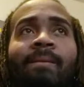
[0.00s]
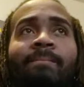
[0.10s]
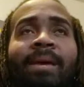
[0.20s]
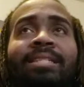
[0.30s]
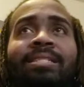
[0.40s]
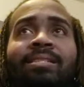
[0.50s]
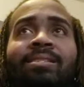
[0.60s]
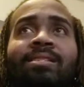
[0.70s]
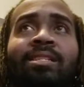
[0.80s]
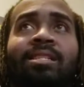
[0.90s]

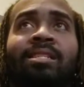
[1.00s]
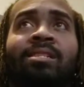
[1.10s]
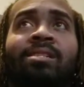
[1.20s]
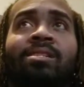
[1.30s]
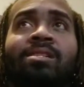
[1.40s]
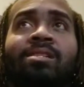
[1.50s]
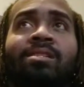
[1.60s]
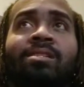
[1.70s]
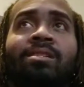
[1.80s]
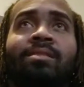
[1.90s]
basically
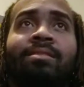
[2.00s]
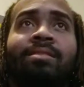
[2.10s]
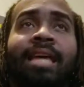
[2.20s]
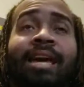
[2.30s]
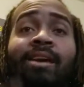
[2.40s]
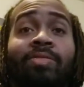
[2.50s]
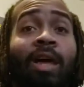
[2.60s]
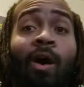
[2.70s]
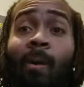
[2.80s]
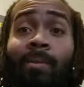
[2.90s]

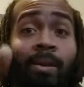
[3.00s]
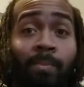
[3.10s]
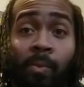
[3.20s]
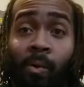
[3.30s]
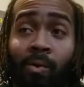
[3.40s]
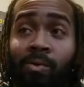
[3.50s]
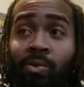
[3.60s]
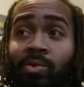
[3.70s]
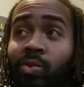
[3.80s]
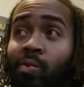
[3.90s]
they open a
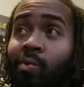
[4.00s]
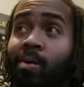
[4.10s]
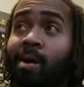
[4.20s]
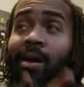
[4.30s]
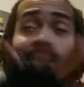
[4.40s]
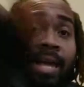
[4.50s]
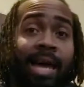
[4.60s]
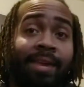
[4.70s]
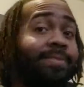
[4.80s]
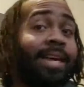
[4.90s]
portal to a
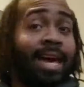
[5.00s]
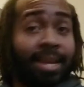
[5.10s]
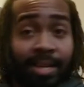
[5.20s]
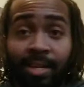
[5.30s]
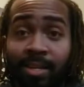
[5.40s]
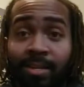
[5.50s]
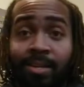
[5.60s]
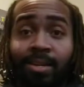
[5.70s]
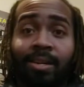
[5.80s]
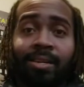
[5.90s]
land of candy.
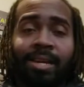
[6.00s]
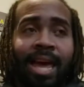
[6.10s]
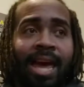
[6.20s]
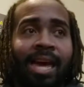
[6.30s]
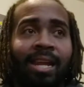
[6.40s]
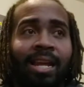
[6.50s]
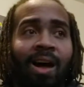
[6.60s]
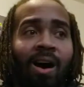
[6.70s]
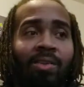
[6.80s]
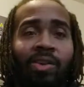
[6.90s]
And like
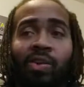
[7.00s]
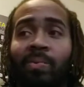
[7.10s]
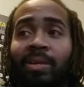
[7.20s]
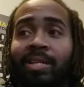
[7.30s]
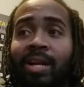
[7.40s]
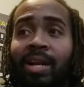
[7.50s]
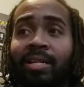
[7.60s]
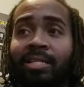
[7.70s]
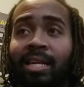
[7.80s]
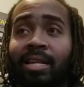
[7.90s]
all the humans, they're
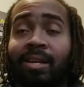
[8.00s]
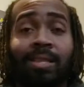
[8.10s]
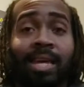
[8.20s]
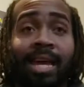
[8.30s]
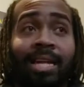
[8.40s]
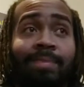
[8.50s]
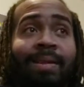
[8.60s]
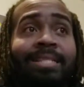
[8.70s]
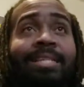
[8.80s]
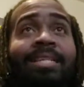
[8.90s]
just eating all the candy. It's
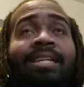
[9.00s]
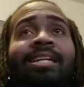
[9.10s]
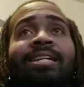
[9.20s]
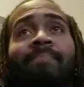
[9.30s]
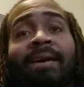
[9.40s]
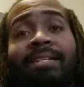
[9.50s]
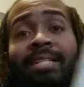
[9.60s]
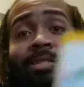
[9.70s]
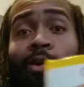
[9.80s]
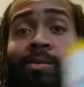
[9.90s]
basically
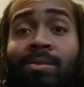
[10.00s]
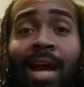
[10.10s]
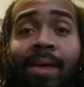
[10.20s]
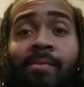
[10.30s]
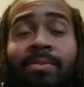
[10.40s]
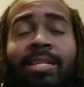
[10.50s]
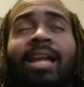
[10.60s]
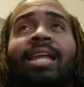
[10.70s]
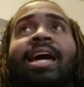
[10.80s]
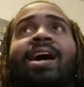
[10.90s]
this whole entire movie is kind
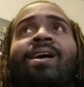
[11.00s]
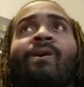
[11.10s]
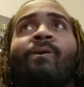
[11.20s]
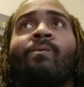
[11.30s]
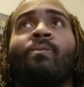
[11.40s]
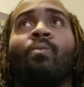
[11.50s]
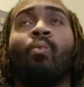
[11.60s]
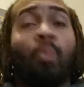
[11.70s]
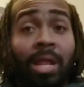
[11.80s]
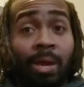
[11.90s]
of like how
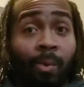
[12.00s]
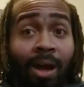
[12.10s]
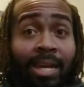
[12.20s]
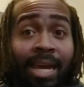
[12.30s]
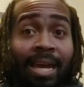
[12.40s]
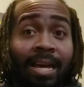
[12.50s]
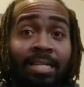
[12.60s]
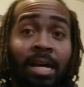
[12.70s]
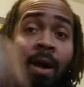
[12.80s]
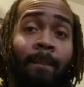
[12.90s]
Willy Wonka
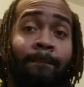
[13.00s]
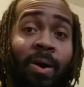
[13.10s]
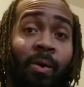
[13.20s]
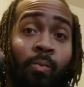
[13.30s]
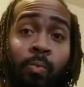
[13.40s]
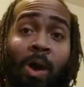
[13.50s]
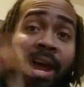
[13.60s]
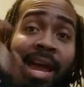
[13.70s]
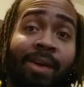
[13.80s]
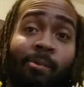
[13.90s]
is, but
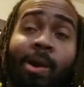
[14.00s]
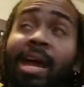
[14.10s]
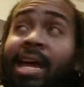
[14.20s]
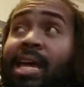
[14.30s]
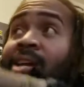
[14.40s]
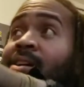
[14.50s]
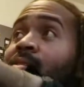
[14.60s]
way